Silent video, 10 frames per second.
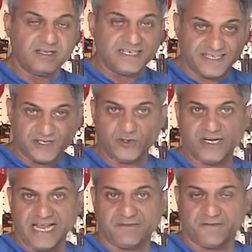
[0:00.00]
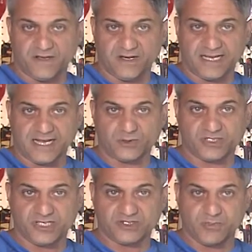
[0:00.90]
literally I felt like I was
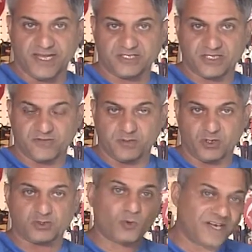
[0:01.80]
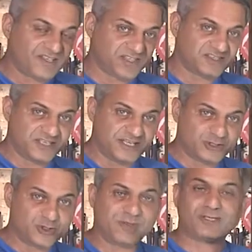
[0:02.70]
in a space of about 26 inches by